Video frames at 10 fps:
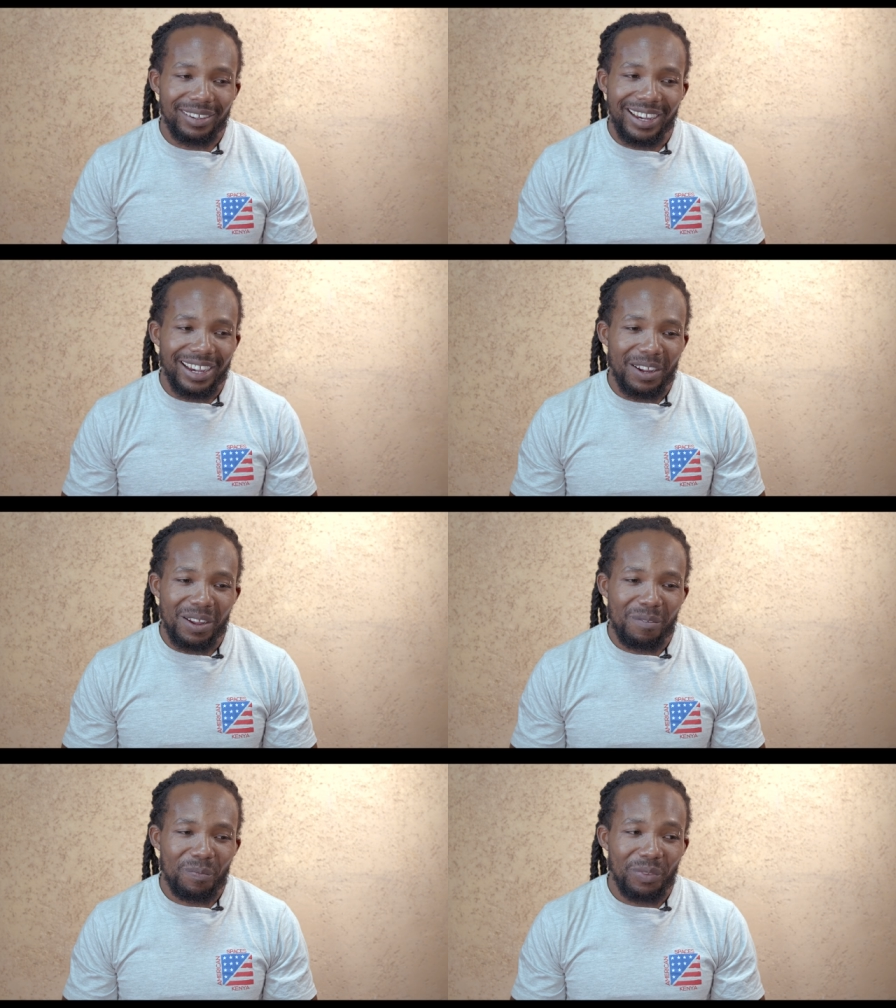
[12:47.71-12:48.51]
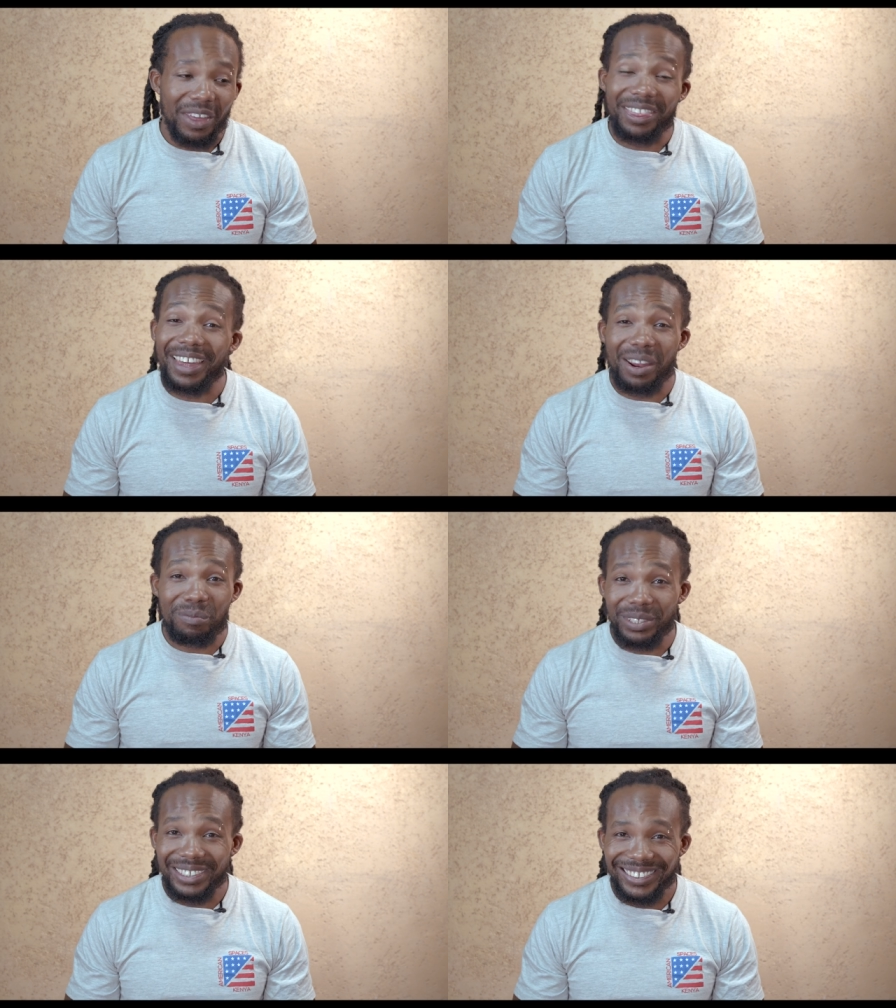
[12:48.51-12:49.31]
uh,
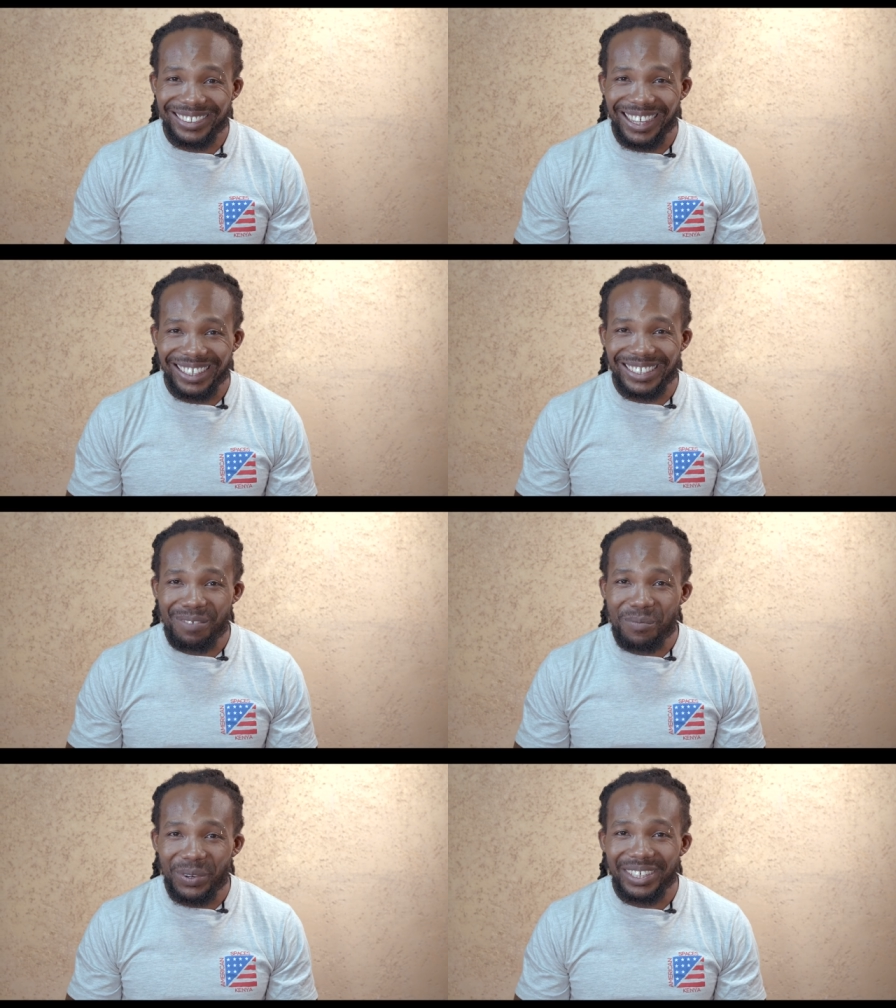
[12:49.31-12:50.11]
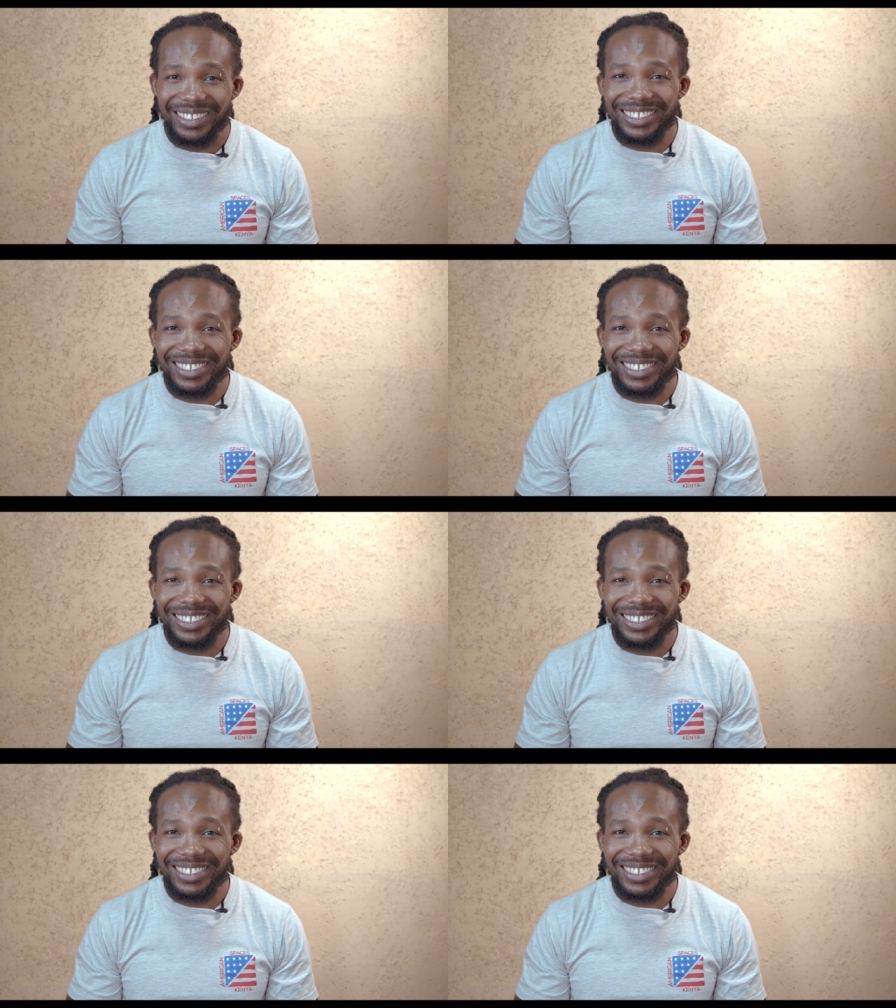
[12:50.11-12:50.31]
therapists at some point.